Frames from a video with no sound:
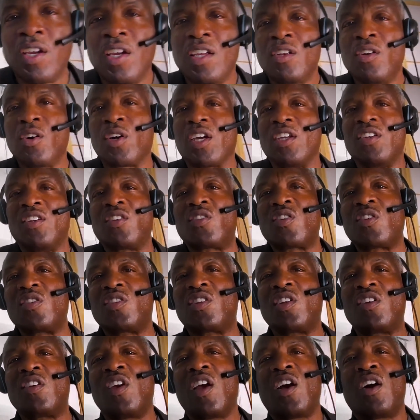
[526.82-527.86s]
this
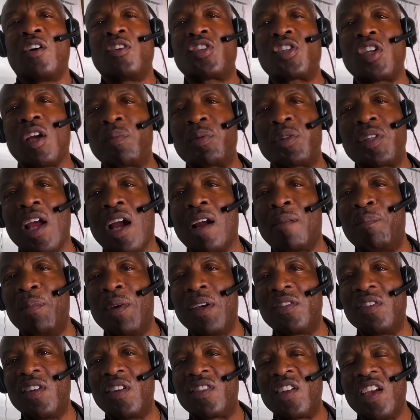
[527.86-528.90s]
Substack
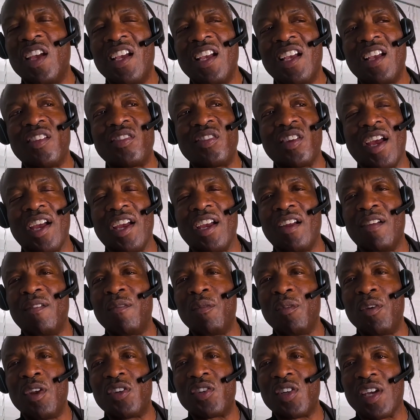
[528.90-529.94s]
business is like
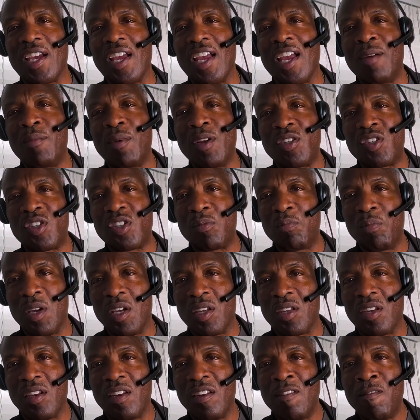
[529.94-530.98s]
Emmett
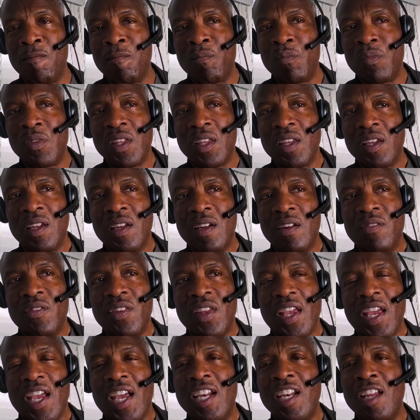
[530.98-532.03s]
Smith.
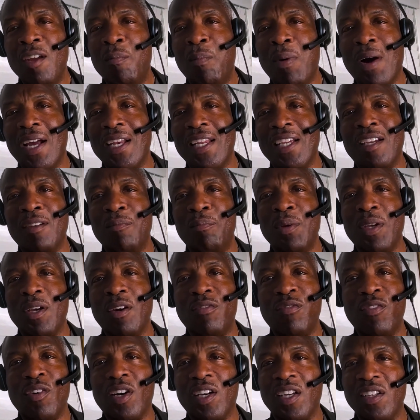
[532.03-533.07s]
Anybody could be a
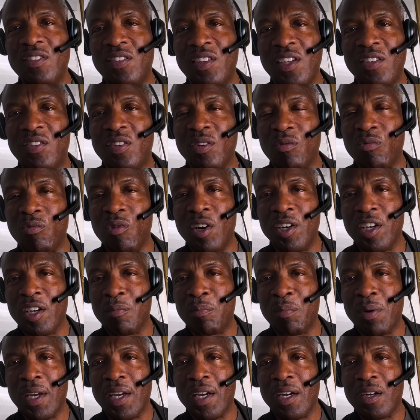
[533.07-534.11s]
fucking decent running
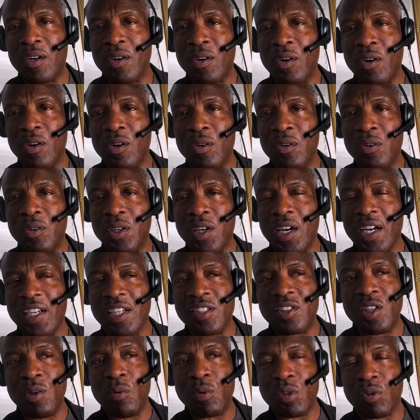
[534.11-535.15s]
back, or I guess
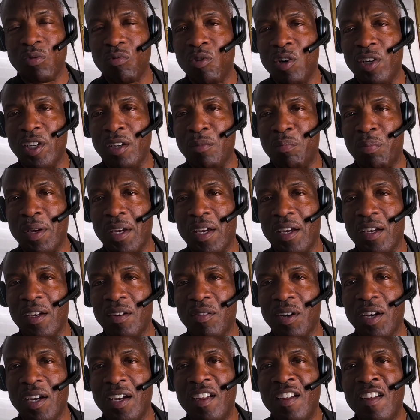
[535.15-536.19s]
he was a running back,
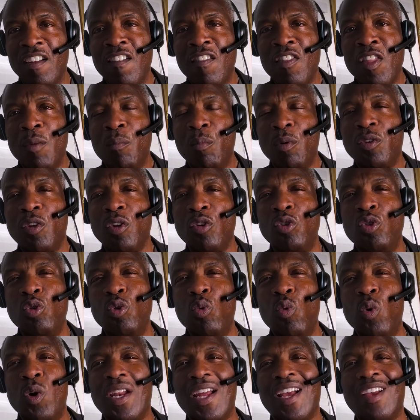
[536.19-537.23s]
right? But to
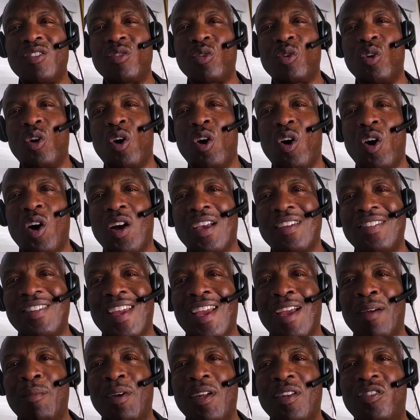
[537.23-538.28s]
do it as long as
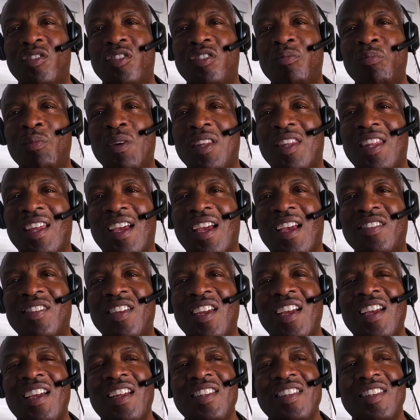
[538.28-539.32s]
Emmett Smith has,
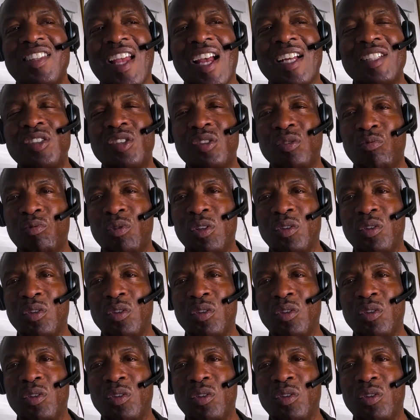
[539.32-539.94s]
that's the real